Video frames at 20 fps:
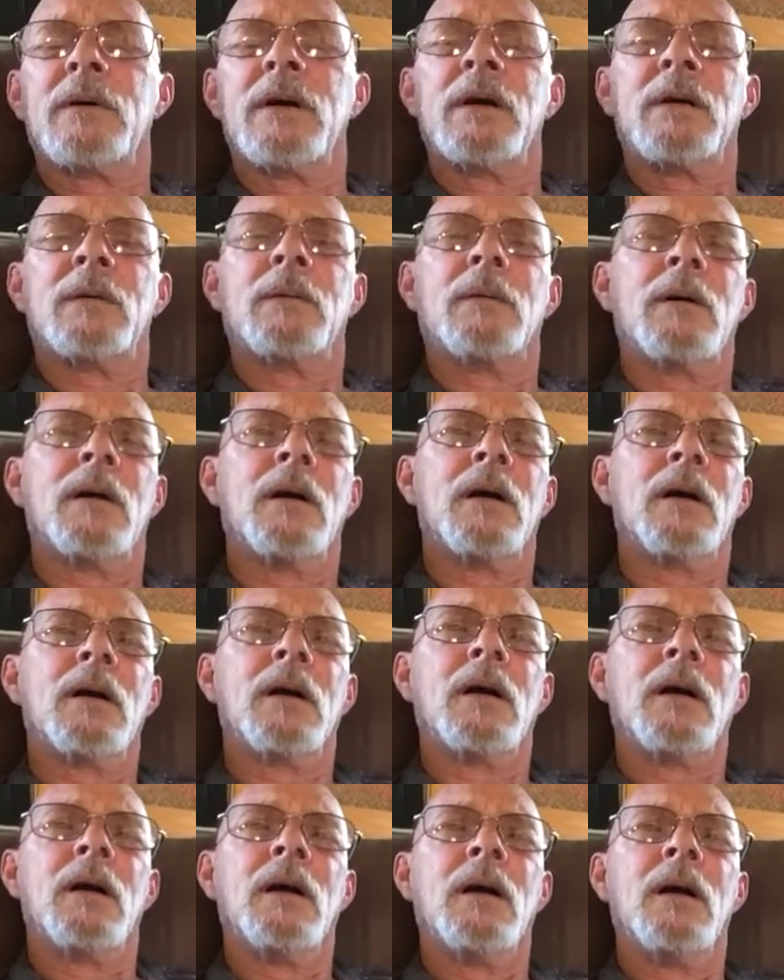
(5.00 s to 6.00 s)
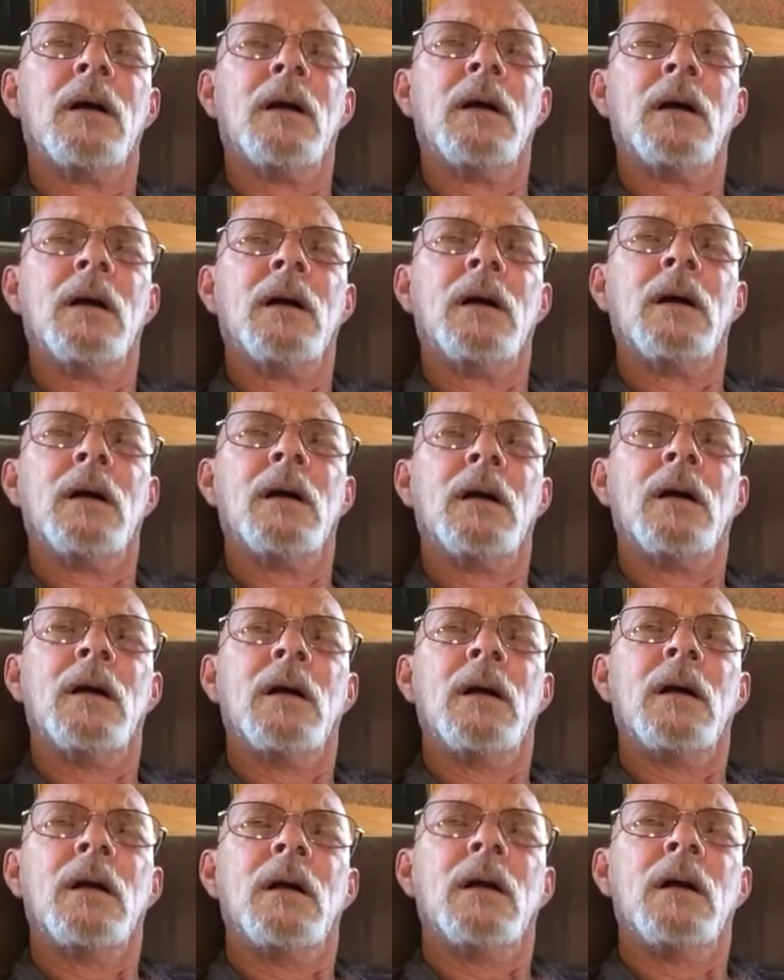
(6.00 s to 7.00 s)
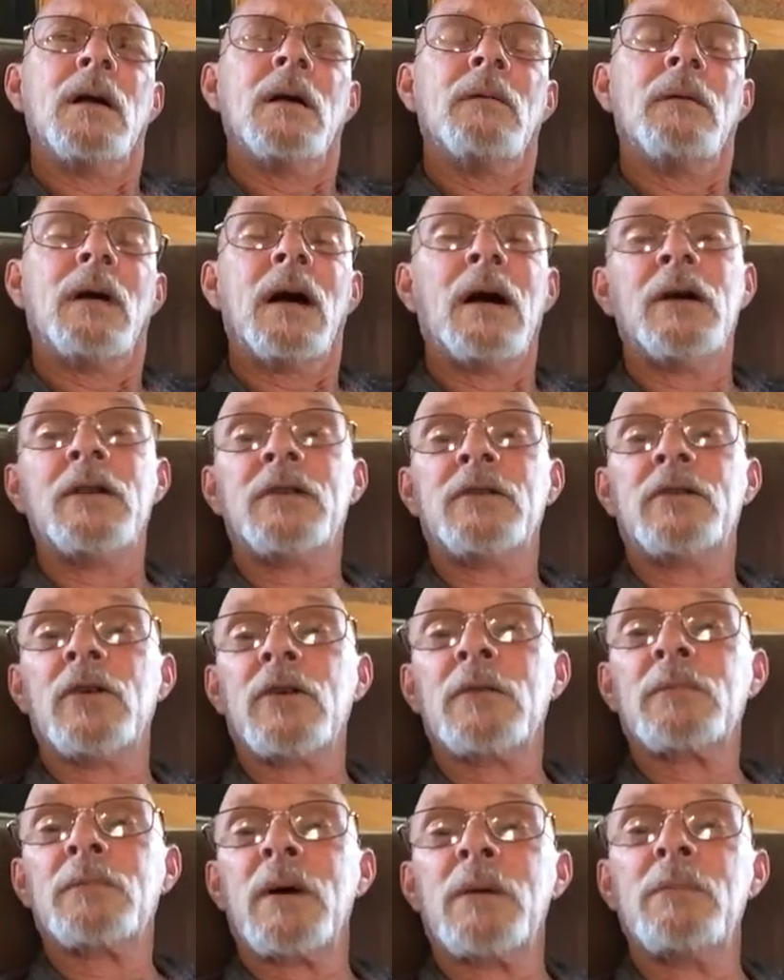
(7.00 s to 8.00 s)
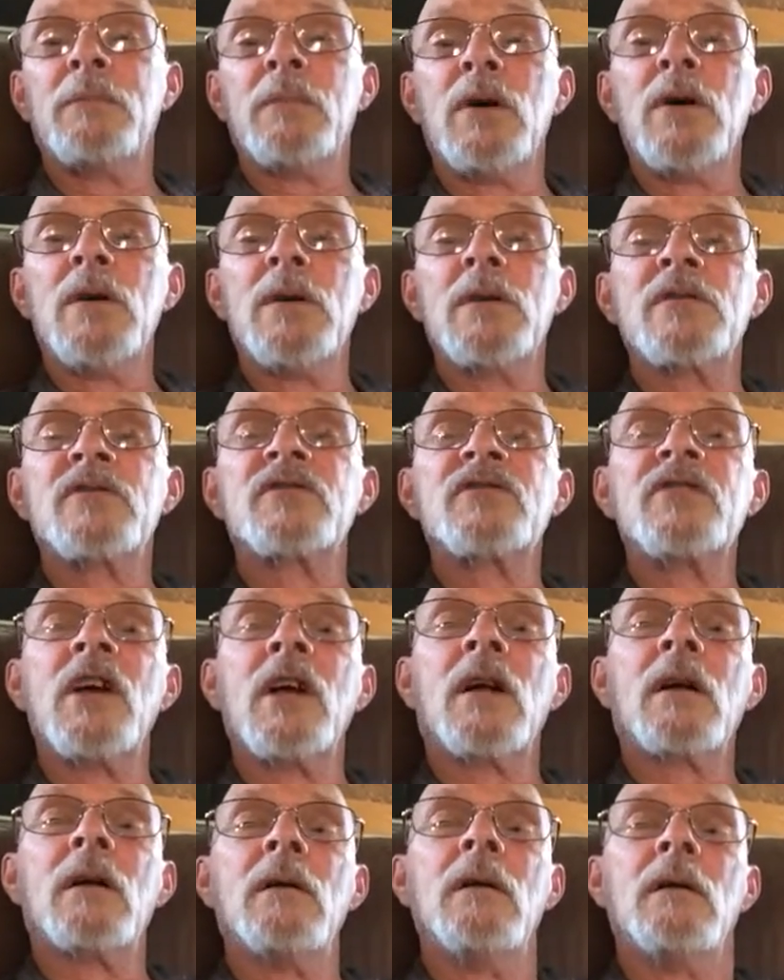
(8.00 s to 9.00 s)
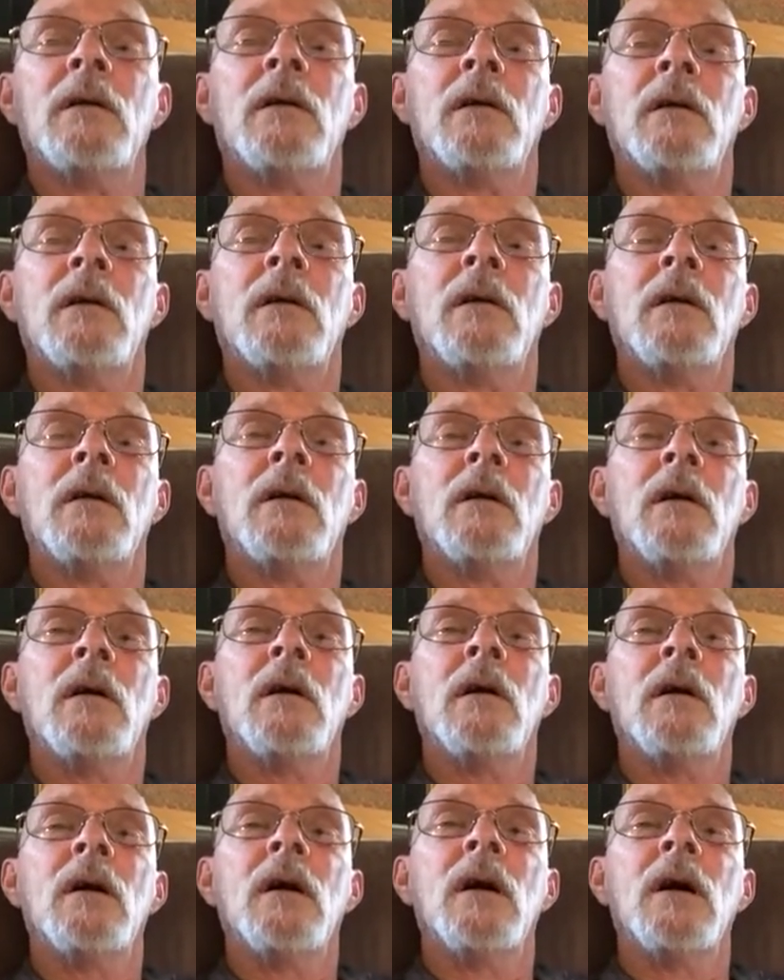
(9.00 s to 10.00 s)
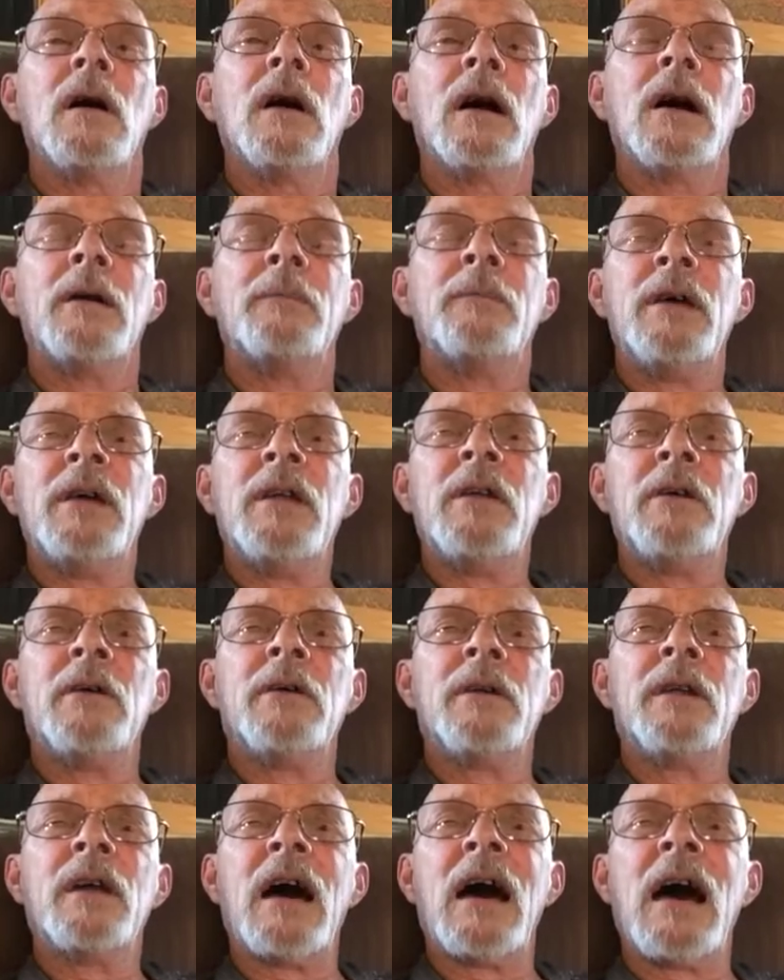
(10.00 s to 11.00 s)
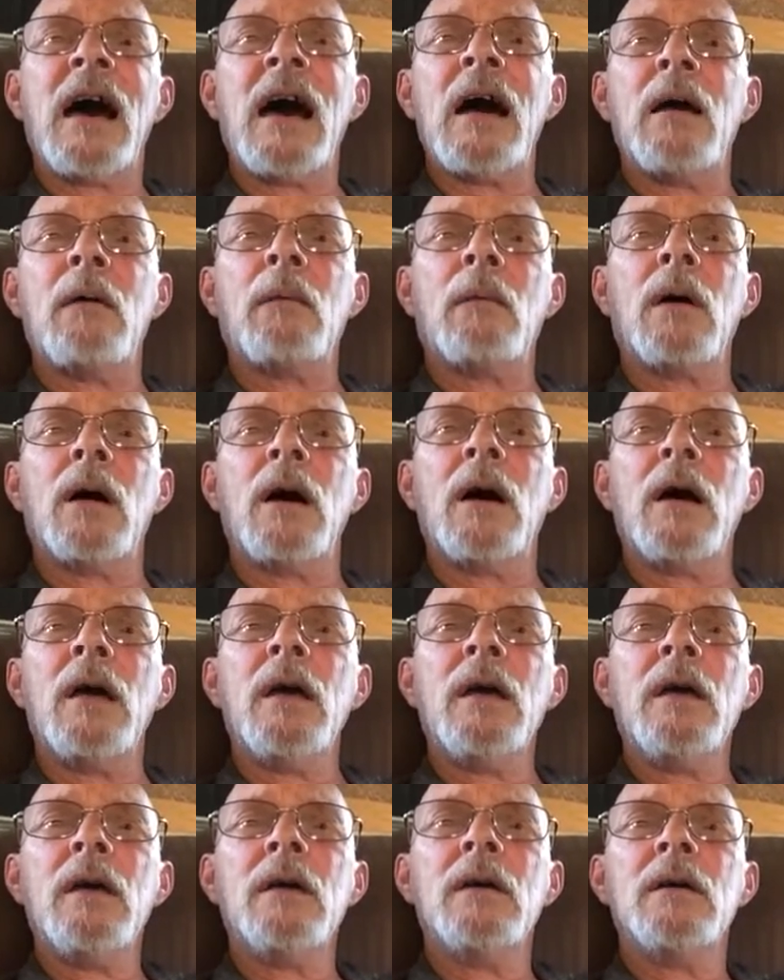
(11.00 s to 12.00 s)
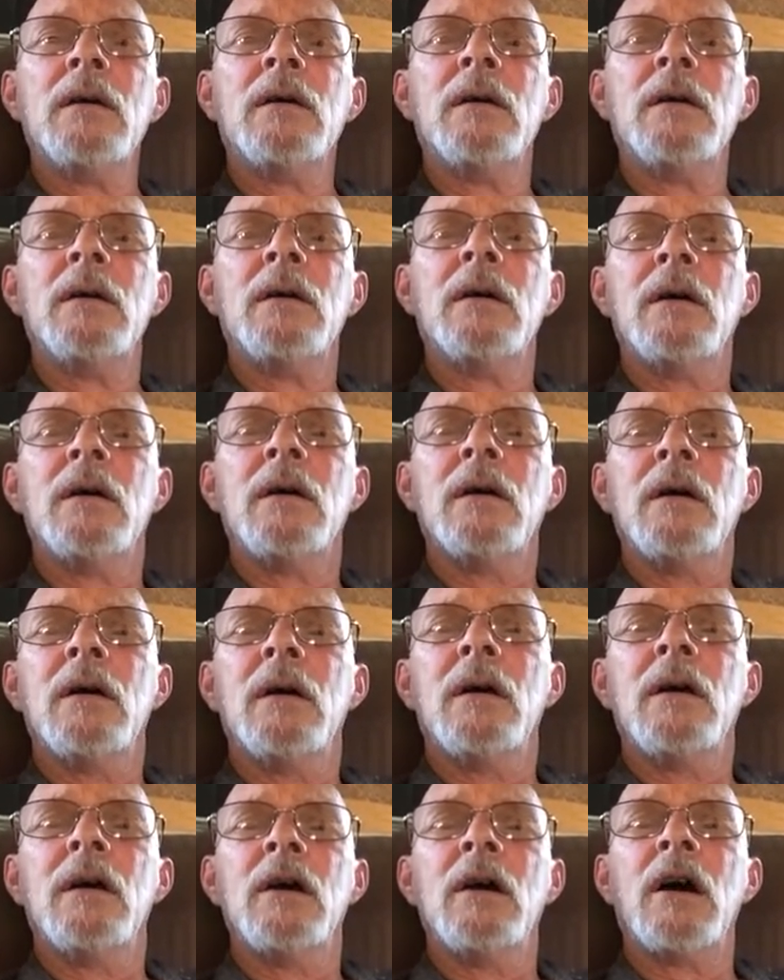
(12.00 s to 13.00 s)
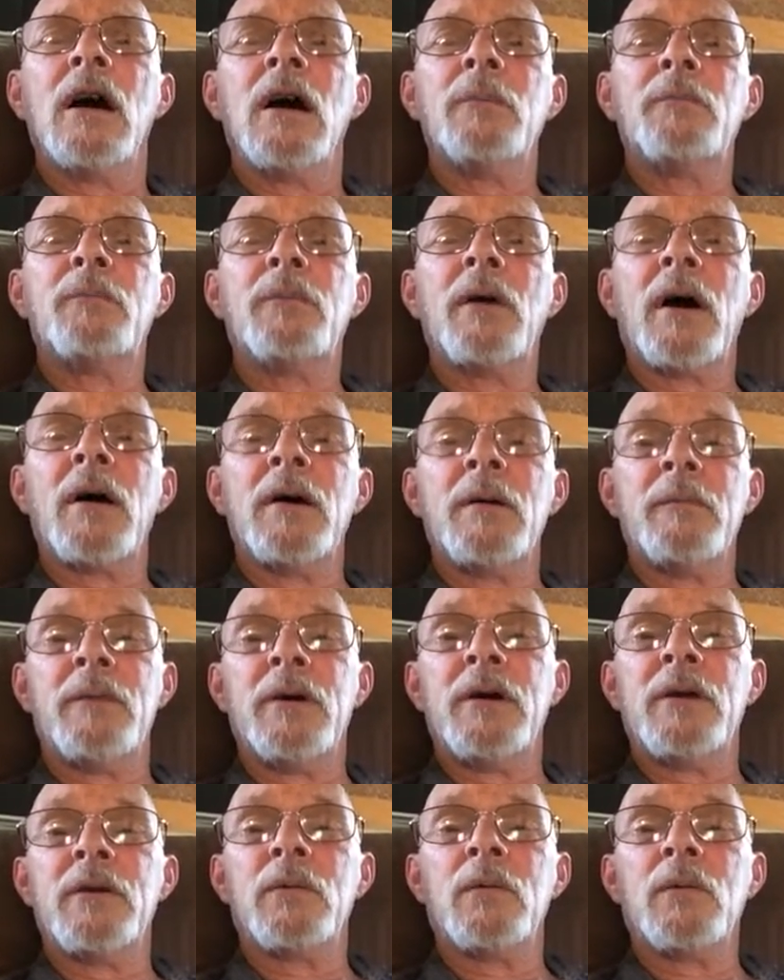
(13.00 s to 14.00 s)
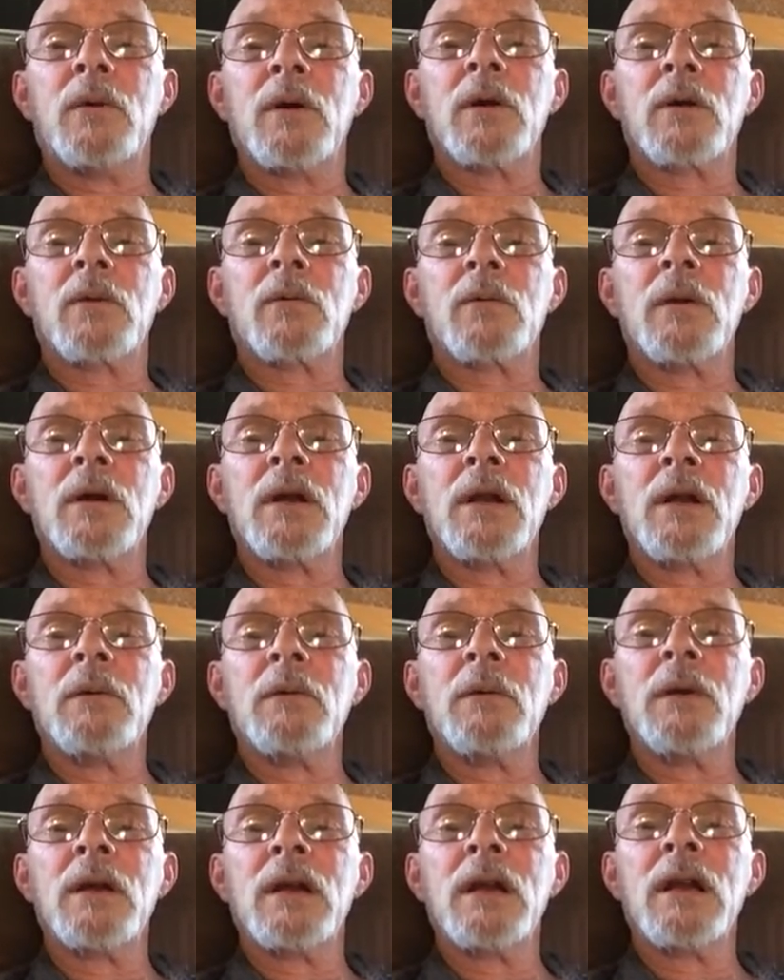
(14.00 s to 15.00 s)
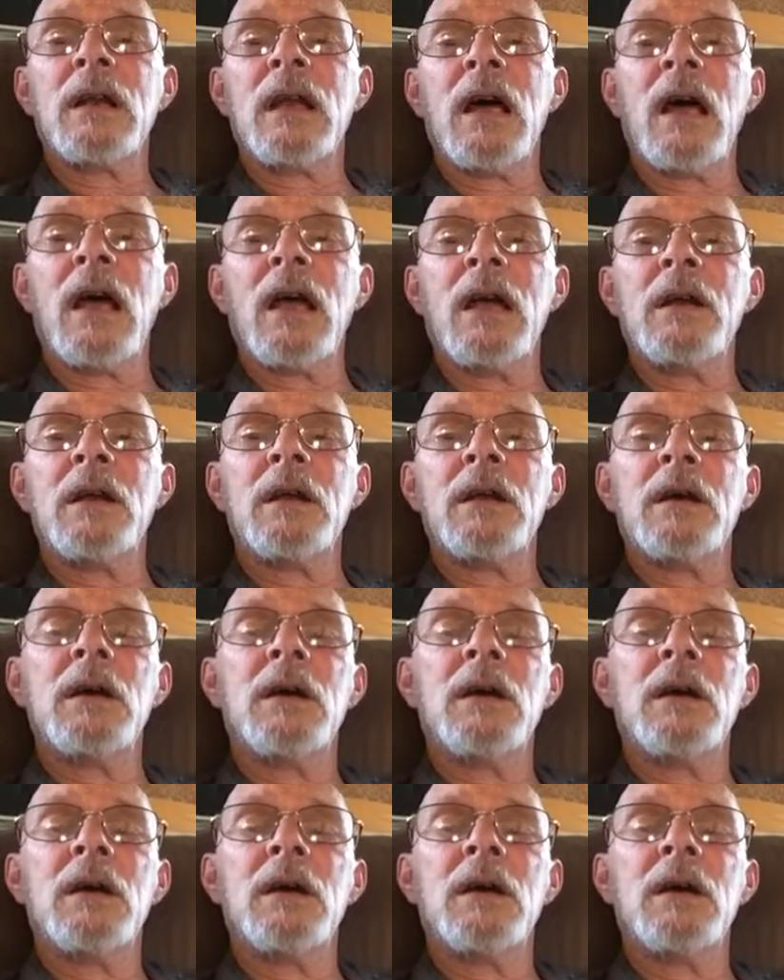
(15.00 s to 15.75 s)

way to work. I took my motorcycle. I'd been on the highway, and I'd probably been to work really, really late.